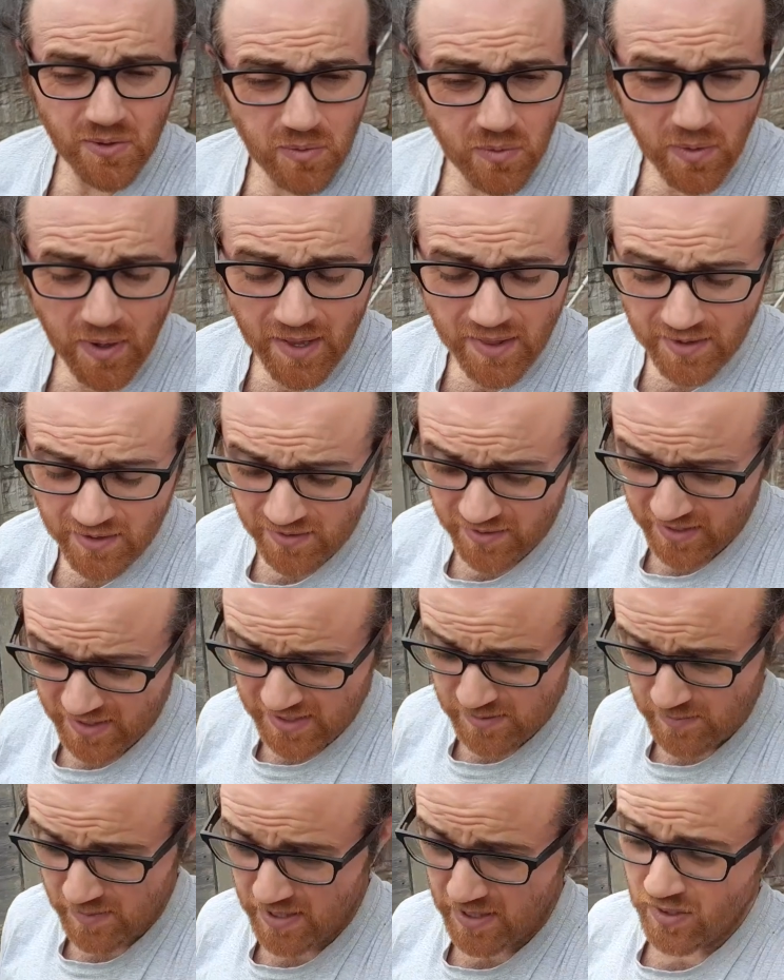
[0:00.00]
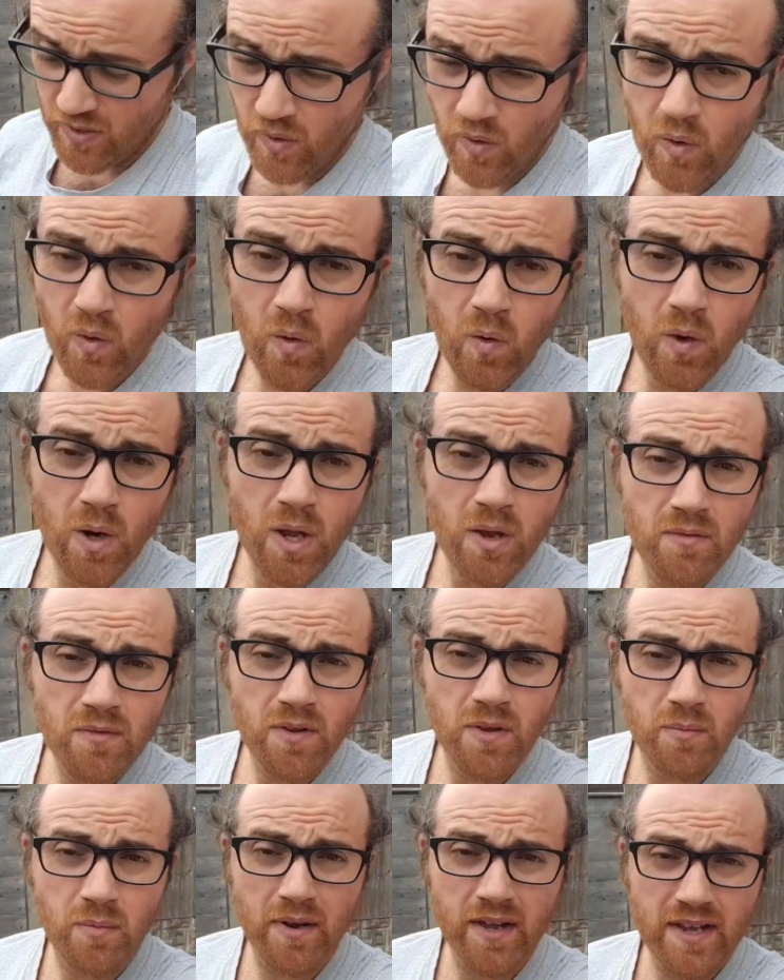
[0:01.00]
the weather has been all
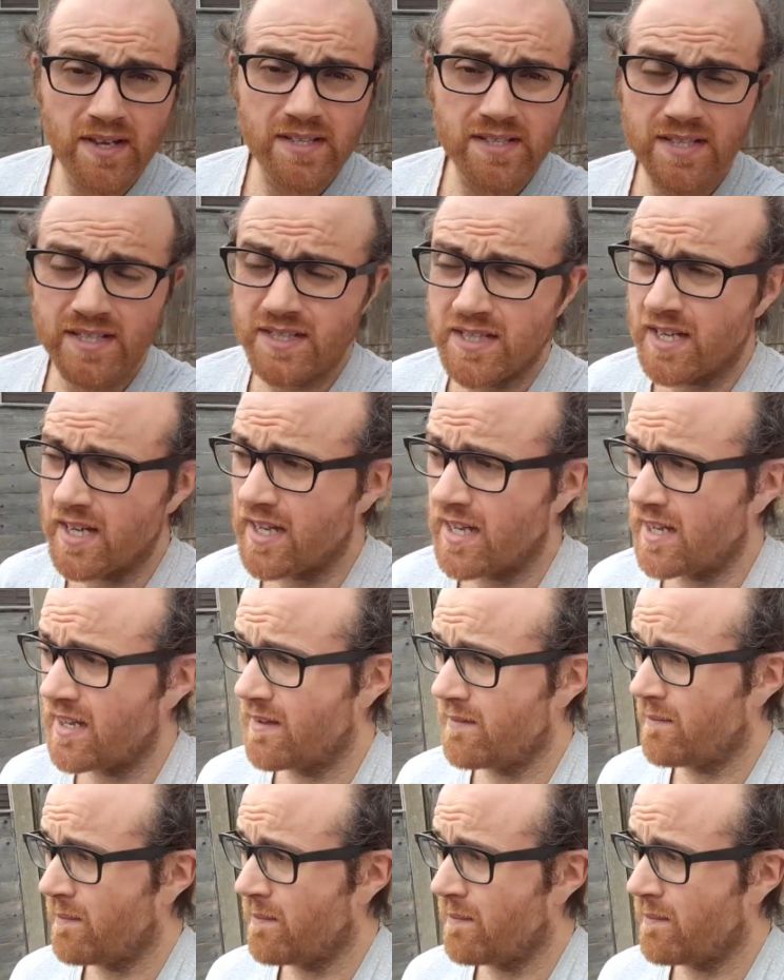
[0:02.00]
over the place today.